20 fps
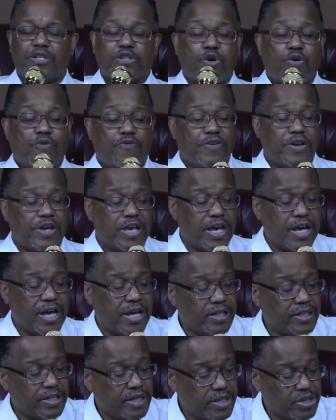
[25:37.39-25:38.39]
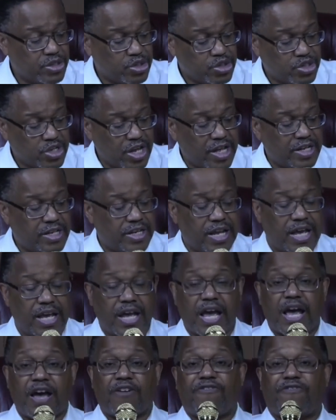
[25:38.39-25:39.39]
Don't forget,
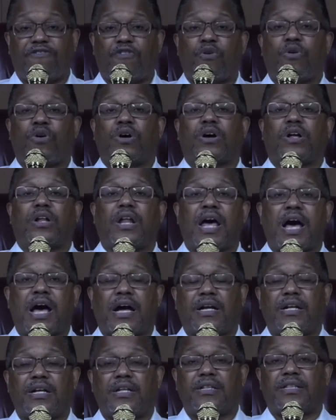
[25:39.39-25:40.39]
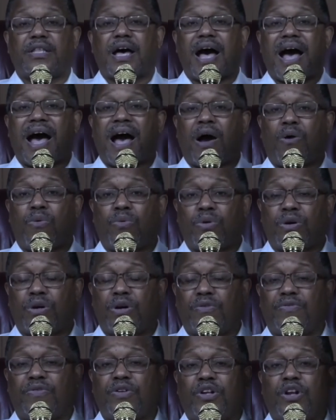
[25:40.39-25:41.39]
Sunday at 4 o'clock, the hour
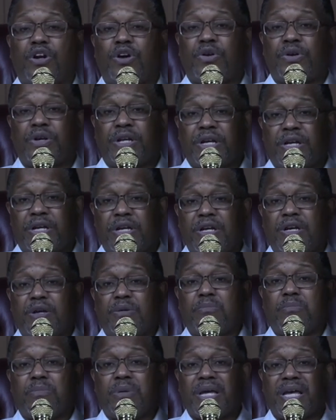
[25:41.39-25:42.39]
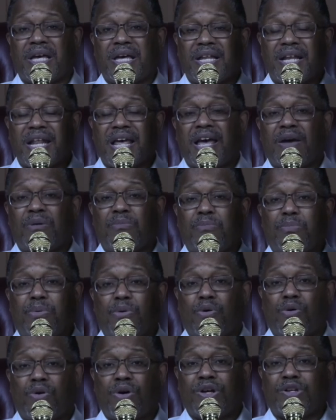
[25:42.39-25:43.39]
of learning, men and
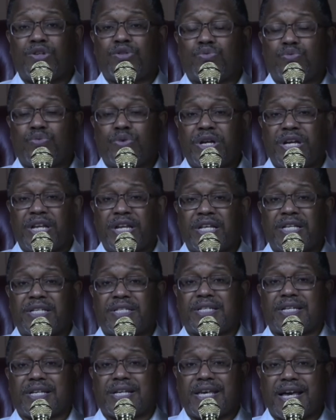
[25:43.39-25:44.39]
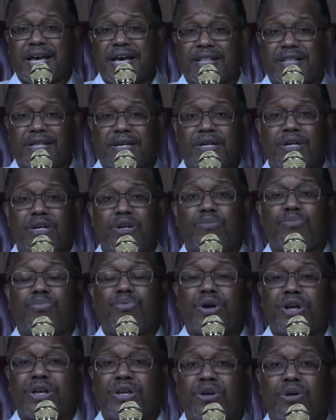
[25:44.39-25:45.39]
boys reading together.
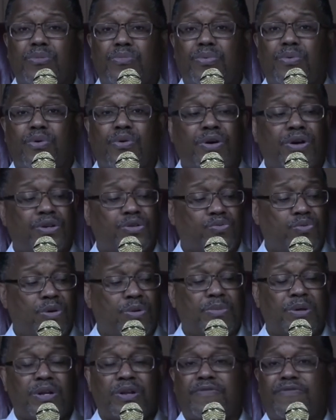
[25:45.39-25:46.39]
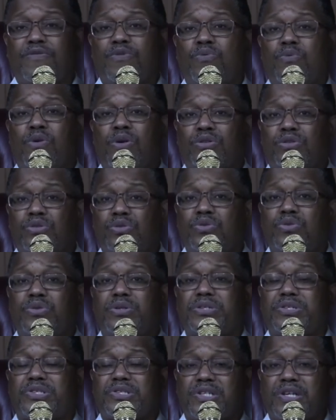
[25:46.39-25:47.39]
Bring your boys. Women, if you want to,
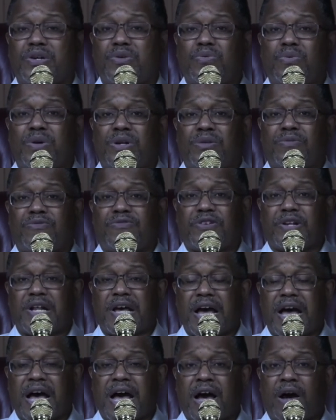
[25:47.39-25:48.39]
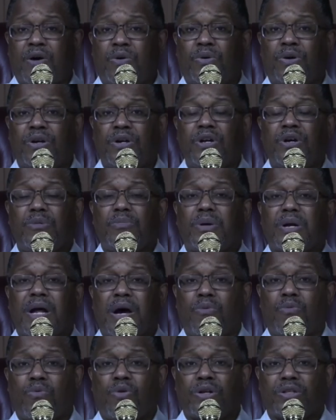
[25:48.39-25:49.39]
you could sit with them for that hour. But
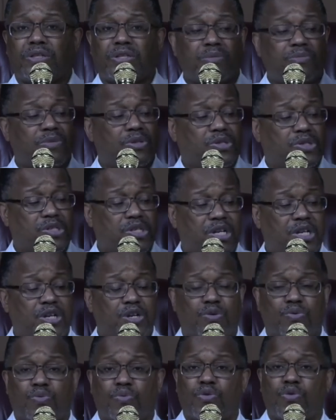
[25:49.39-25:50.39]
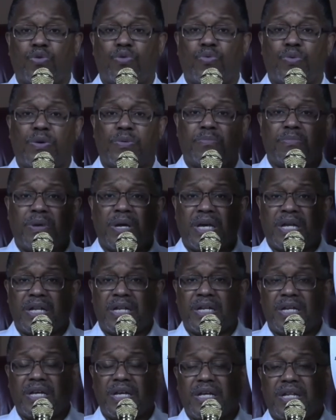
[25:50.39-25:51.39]
I want them to sit in a room with
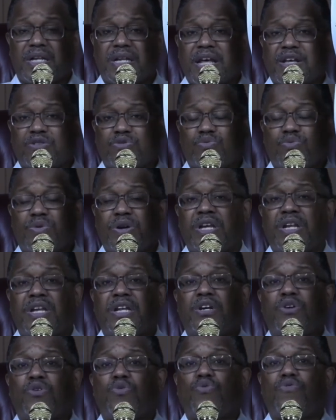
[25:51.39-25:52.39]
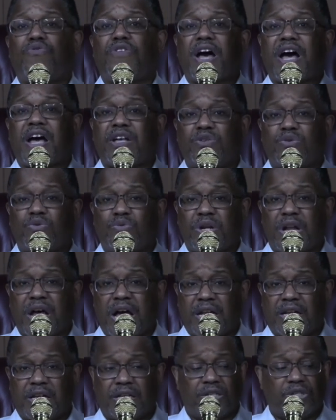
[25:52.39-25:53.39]
men that's reading who value
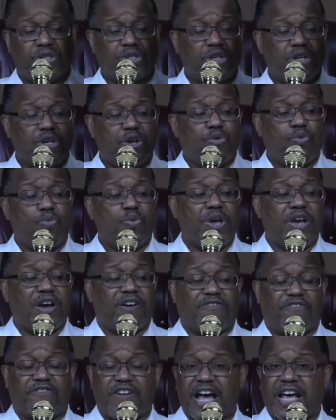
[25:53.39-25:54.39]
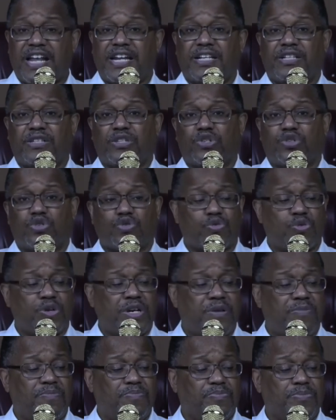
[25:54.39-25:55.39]
knowledge. We are fighting the
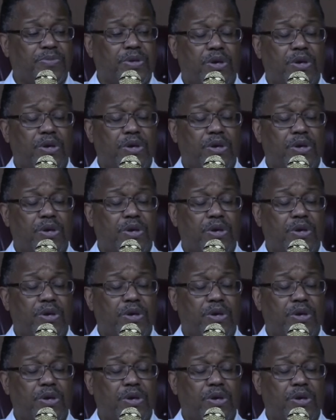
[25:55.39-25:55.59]
street.